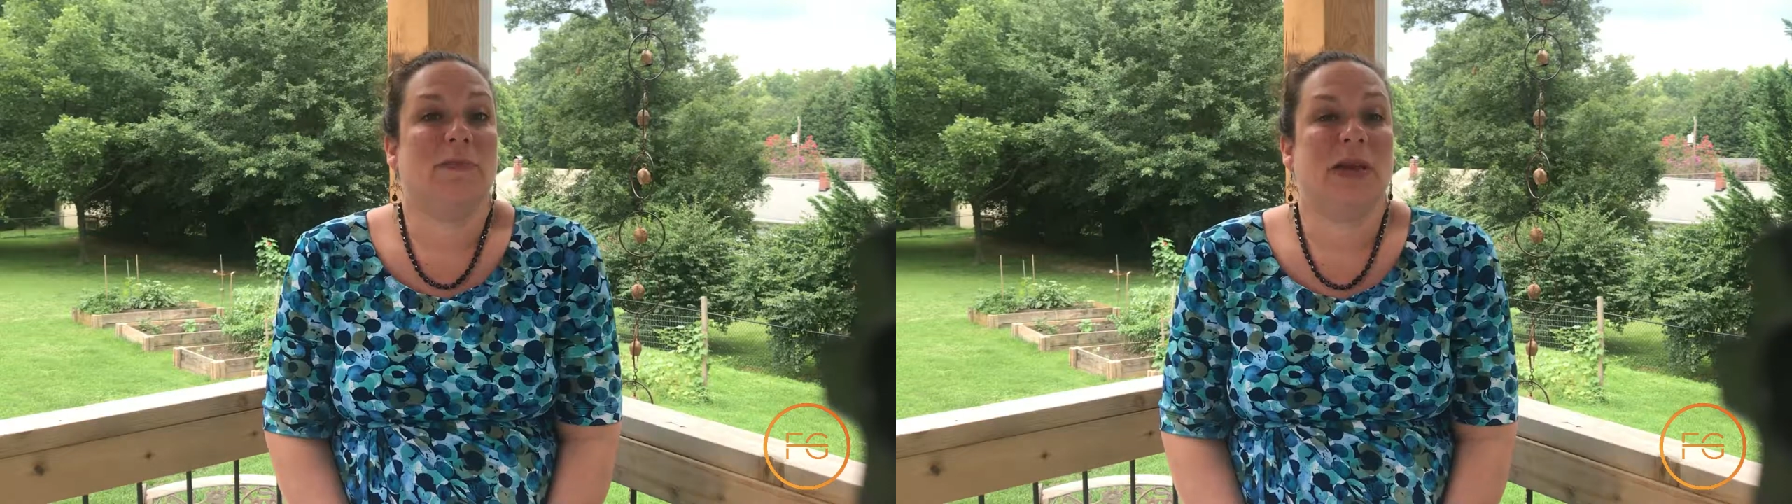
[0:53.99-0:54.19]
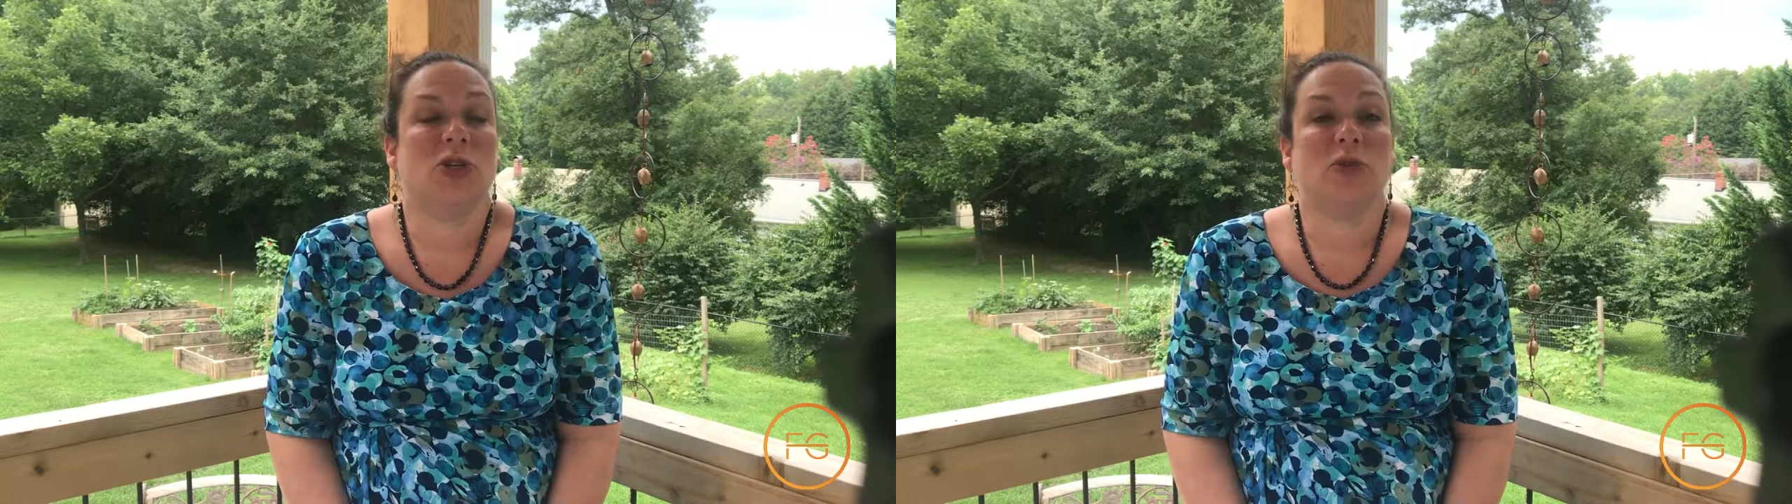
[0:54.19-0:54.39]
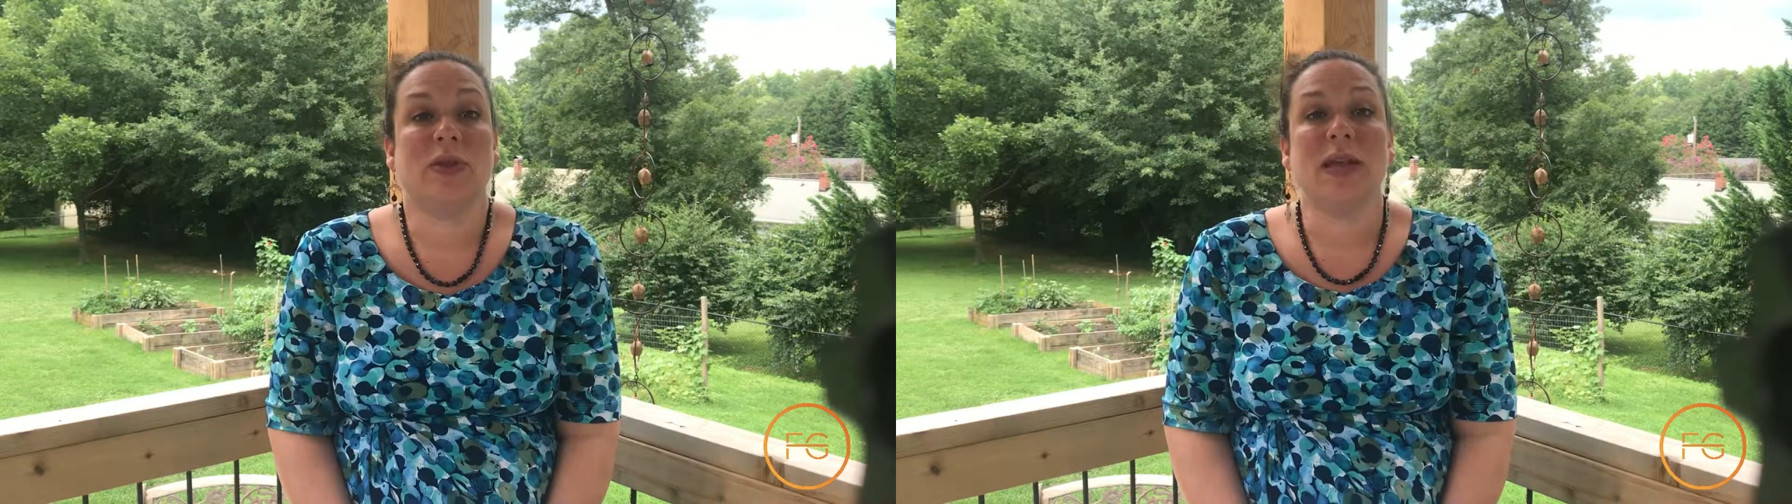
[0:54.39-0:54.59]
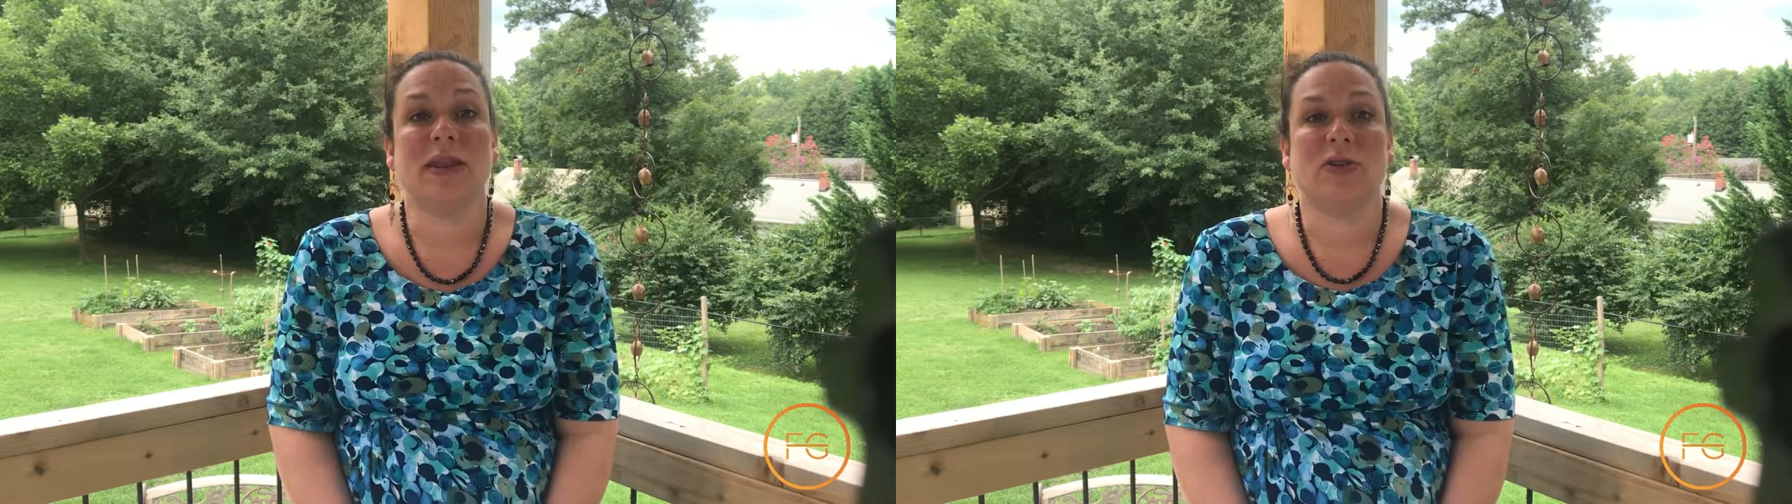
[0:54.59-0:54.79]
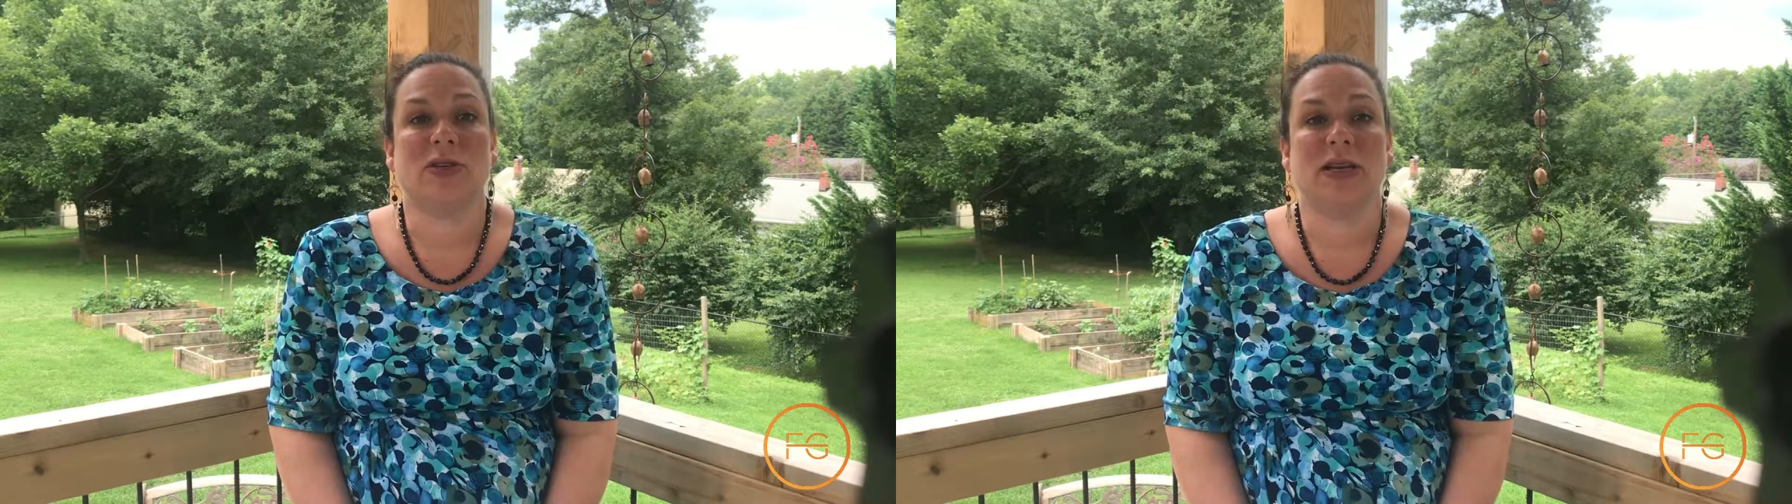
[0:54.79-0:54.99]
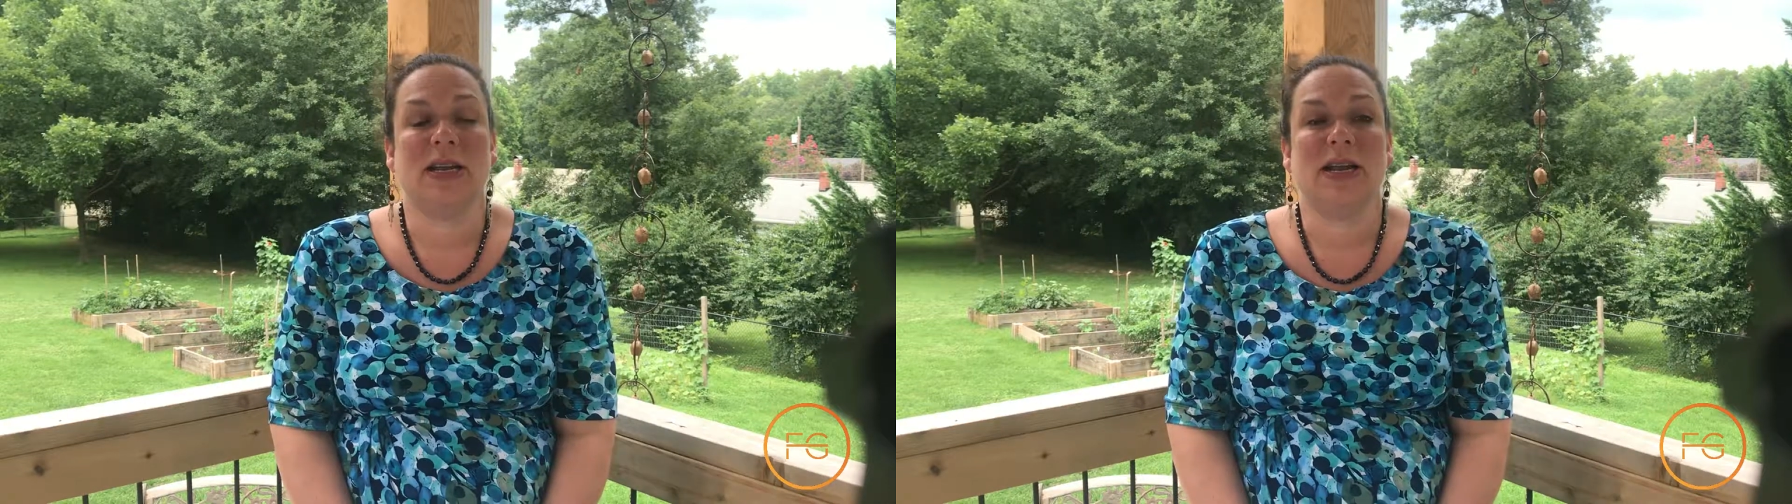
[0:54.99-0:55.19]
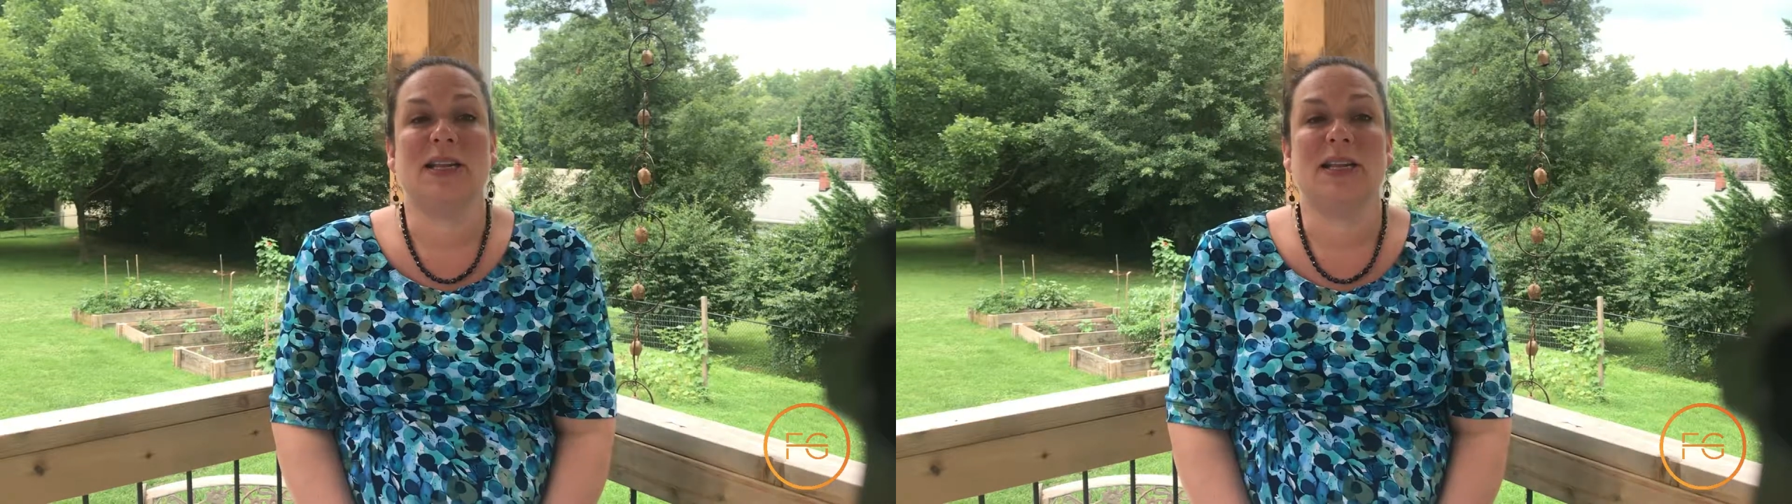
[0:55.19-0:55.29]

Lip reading: because you think there's a need,